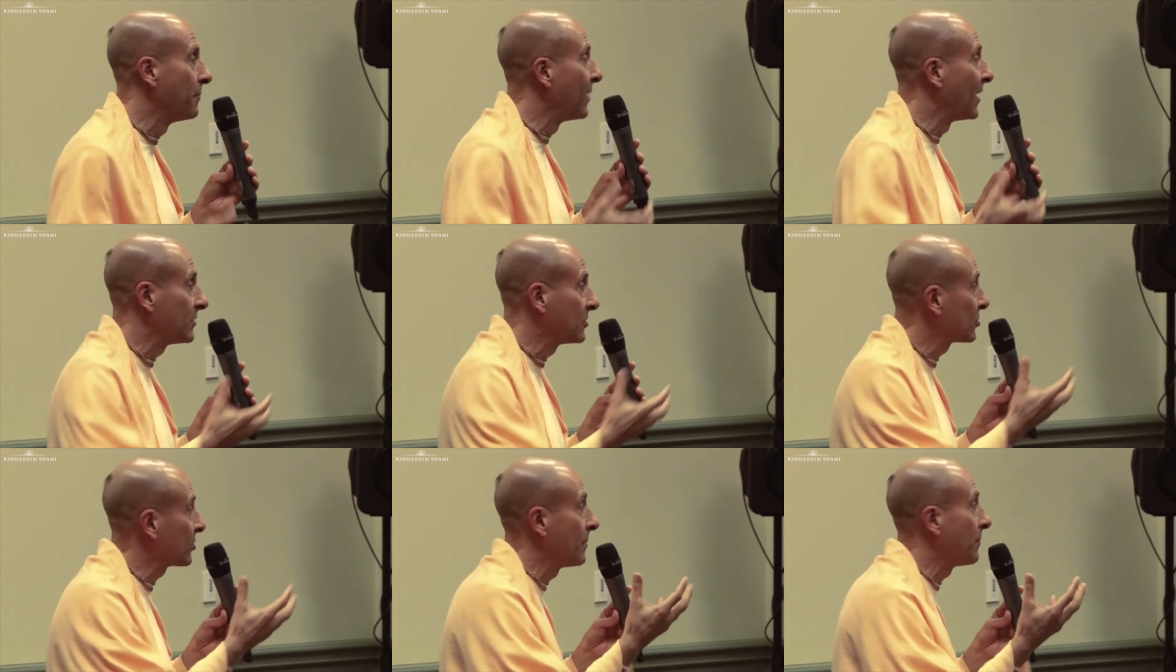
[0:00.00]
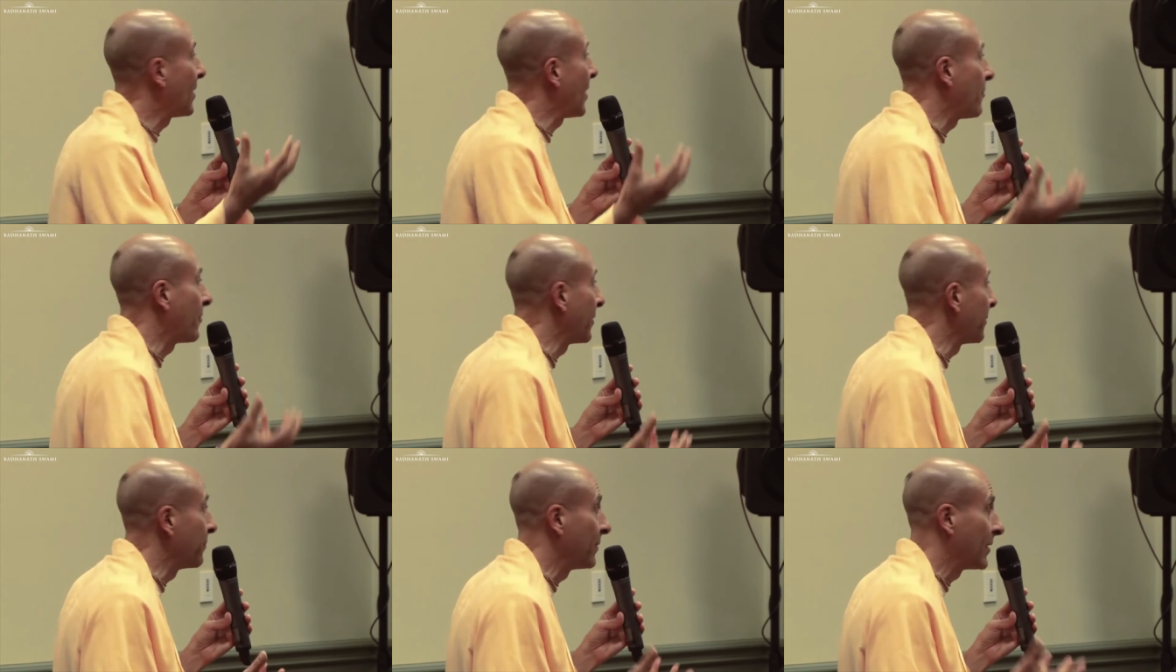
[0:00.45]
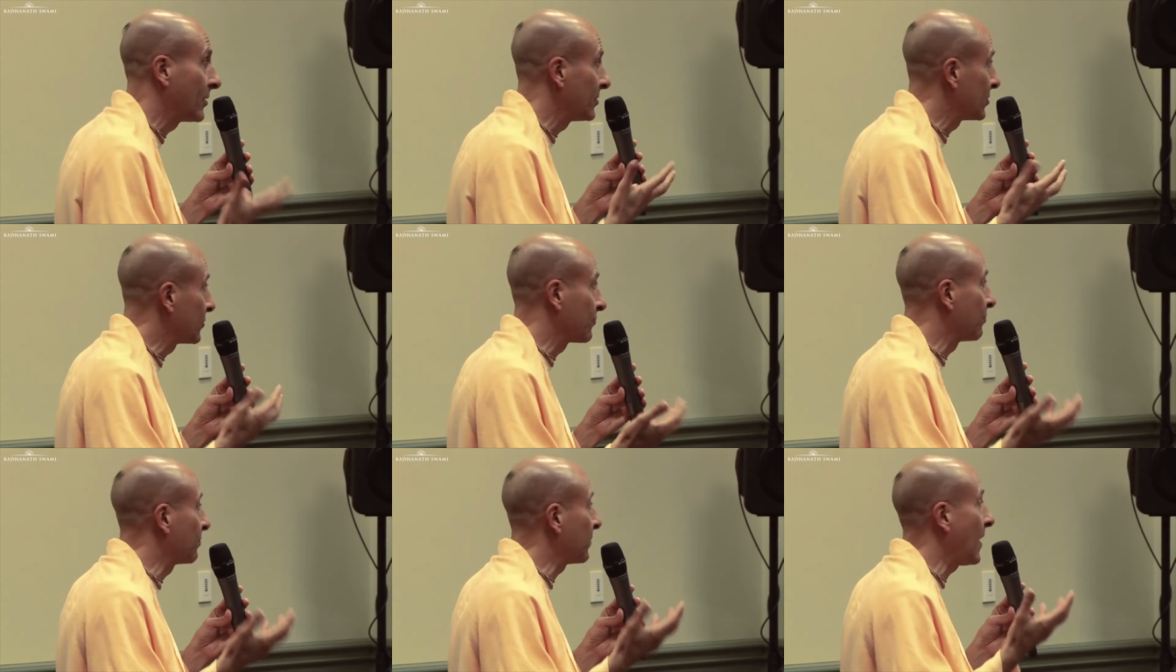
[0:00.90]
about somehow,
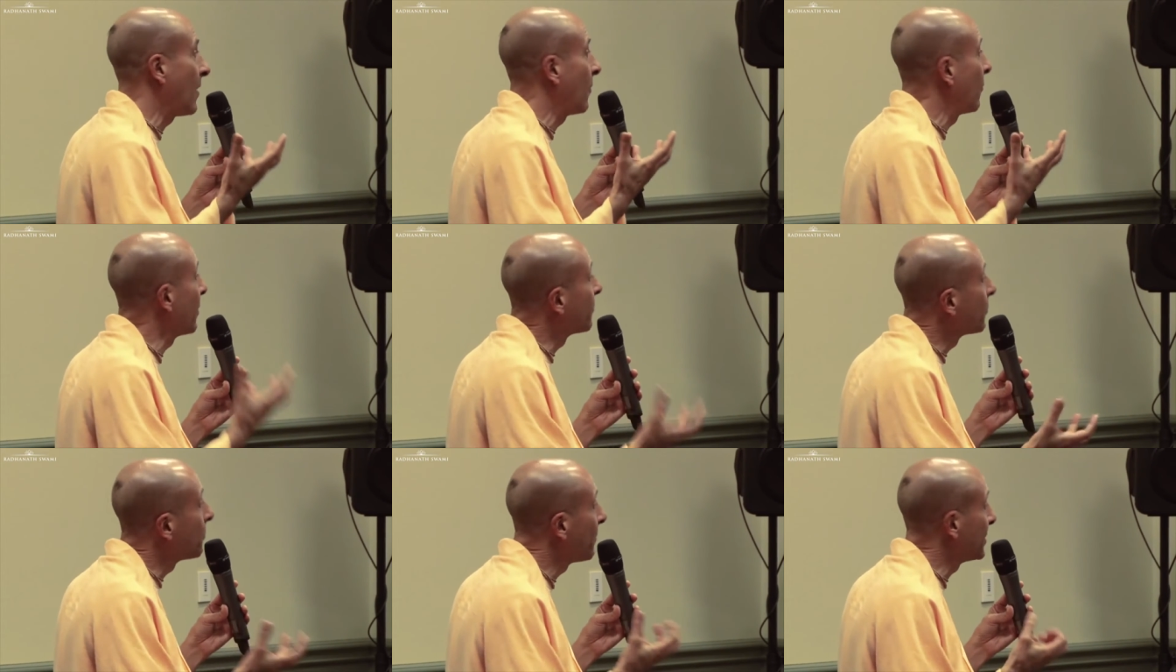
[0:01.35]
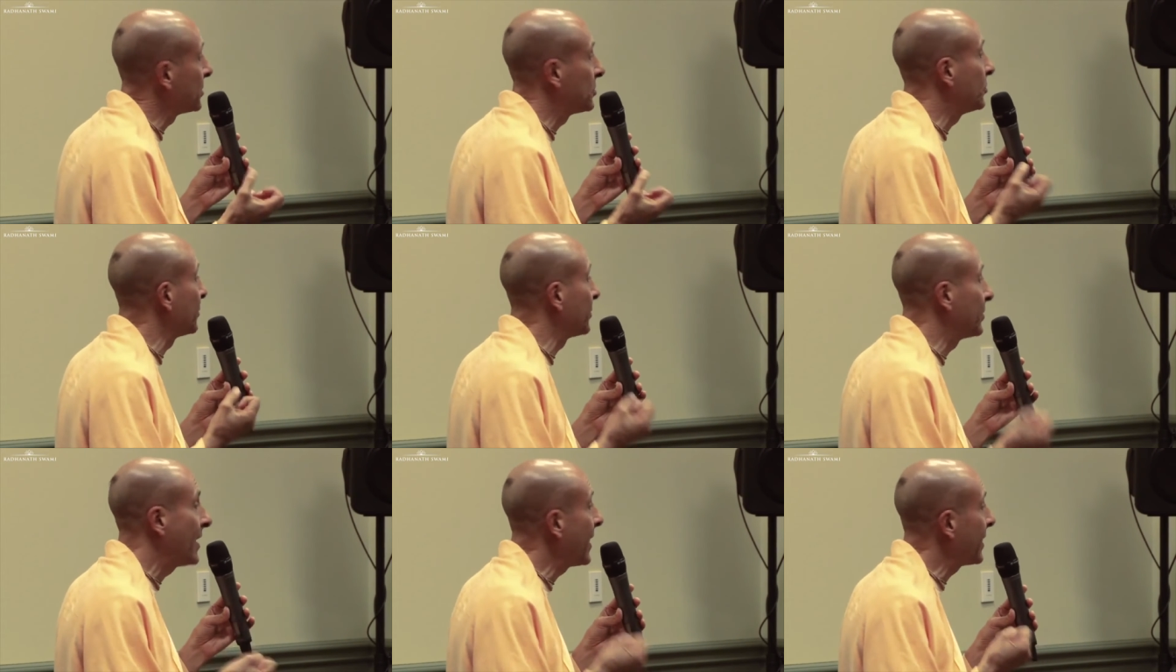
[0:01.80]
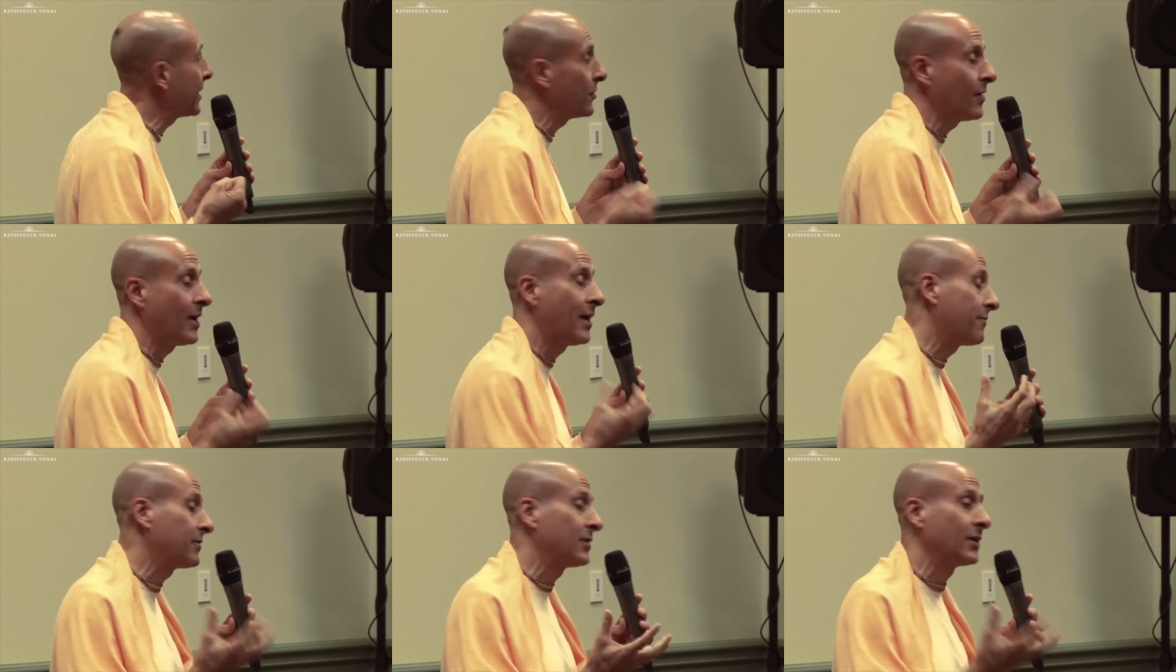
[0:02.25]
because however much you get,
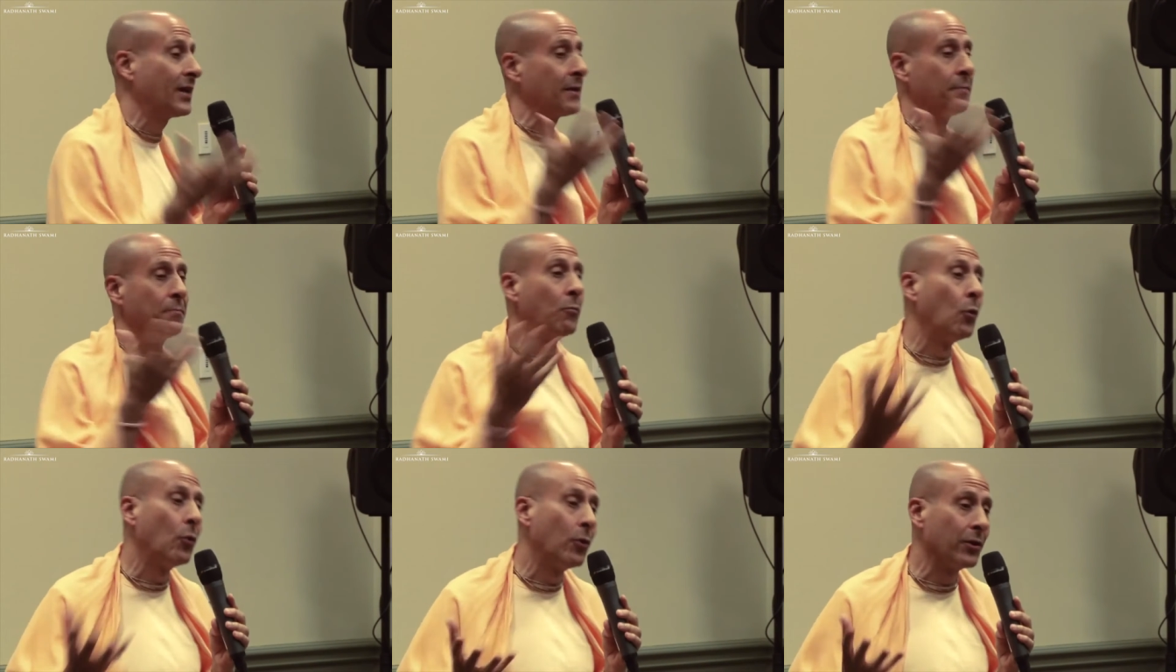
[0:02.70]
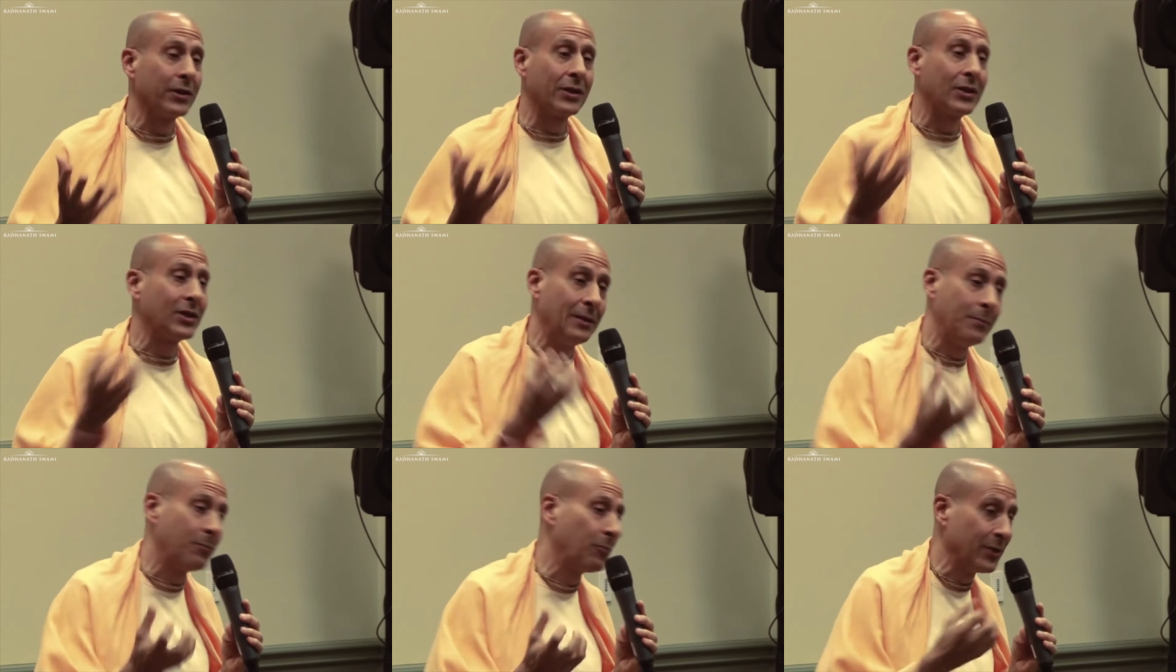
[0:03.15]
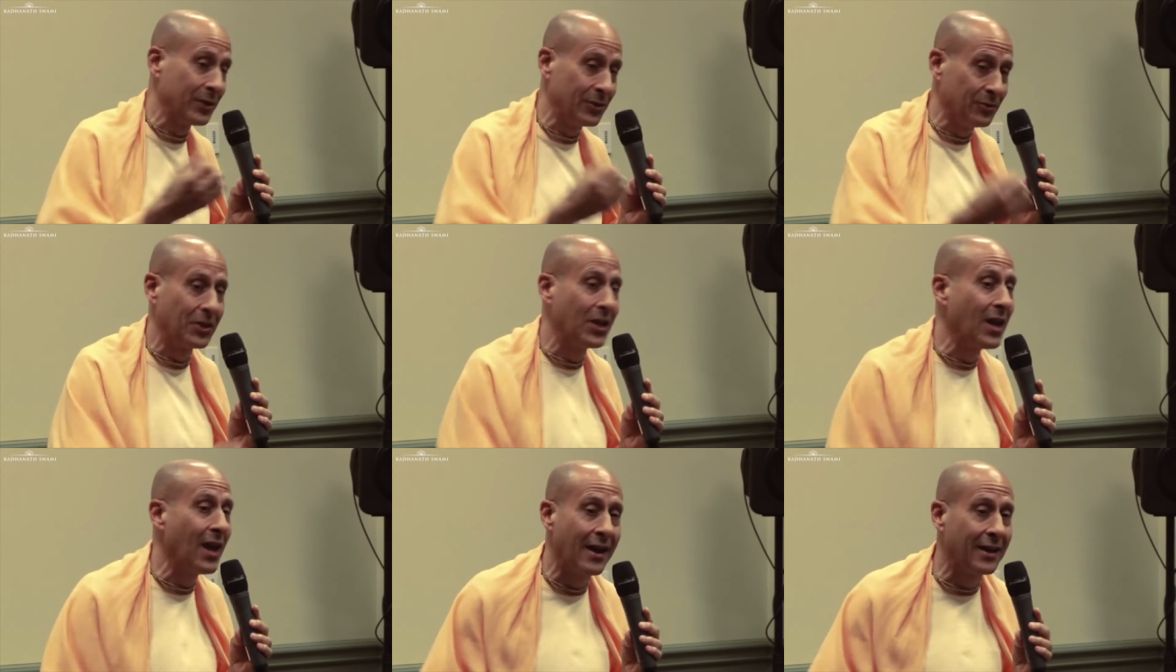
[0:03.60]
you have to get more to keep what
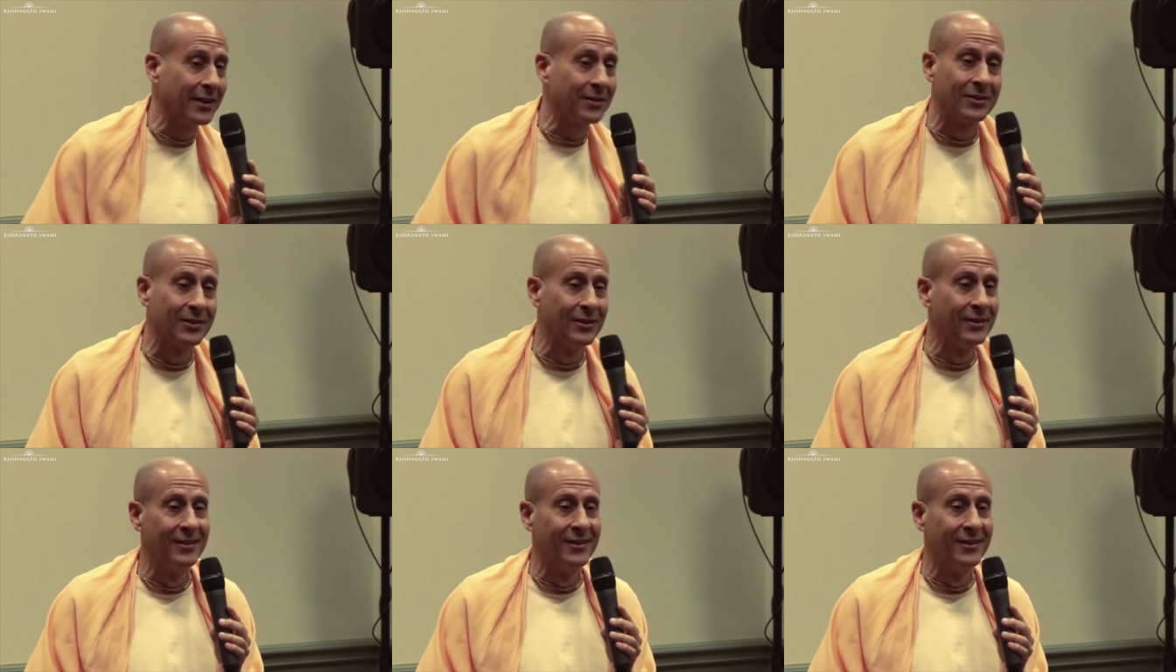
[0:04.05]
you get.